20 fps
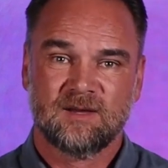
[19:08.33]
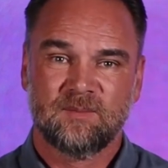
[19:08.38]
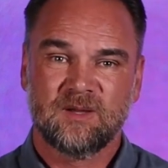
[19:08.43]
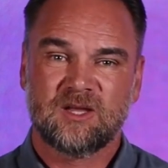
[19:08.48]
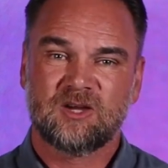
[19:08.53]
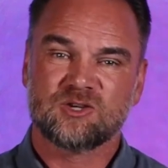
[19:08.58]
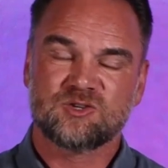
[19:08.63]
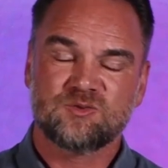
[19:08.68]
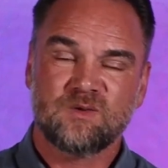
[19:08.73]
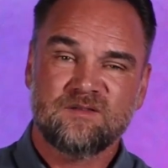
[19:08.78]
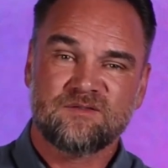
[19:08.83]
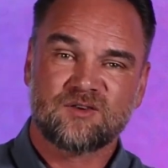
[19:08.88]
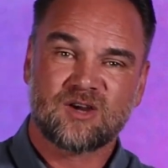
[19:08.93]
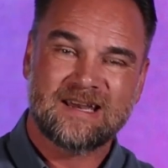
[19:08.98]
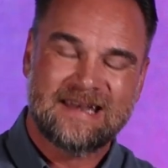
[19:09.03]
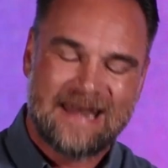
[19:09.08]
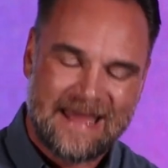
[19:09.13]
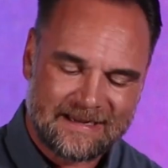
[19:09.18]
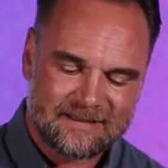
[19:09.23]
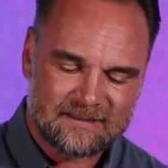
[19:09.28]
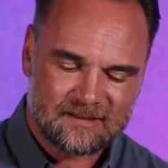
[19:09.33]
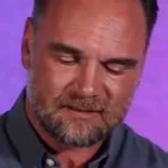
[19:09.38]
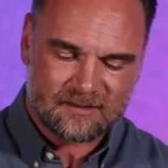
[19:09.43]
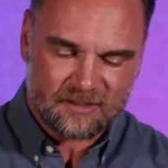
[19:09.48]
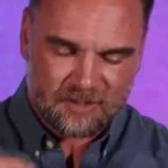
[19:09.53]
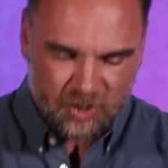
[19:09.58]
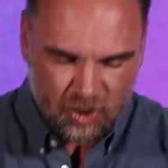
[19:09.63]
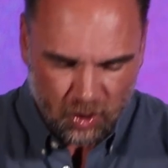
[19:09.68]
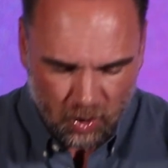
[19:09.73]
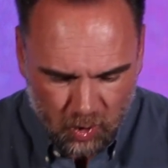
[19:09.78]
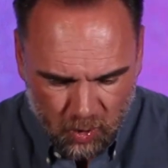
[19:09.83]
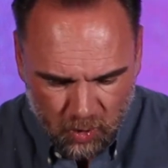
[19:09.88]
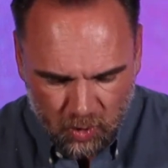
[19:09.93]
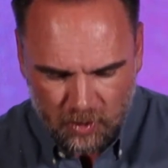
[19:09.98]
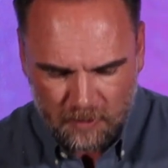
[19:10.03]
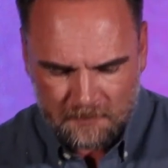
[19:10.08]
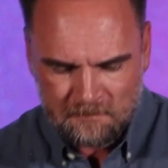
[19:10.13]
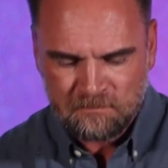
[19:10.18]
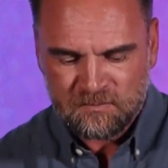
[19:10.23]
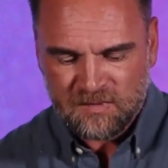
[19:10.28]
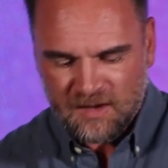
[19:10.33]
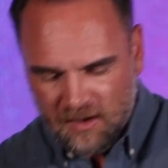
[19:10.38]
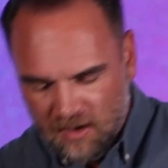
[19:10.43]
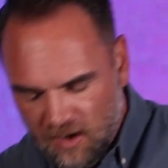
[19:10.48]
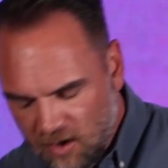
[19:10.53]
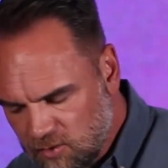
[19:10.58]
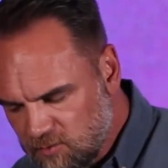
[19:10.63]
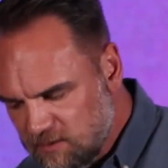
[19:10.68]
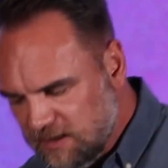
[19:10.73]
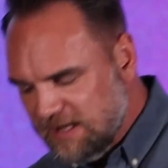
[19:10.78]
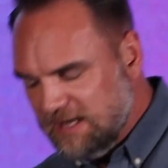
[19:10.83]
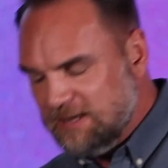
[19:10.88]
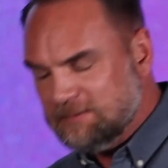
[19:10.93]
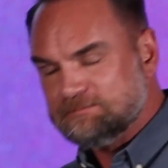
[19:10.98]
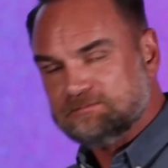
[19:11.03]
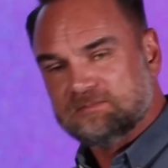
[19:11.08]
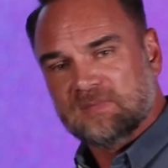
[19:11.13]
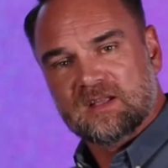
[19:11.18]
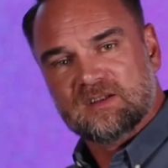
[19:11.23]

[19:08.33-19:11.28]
because we've connected the call only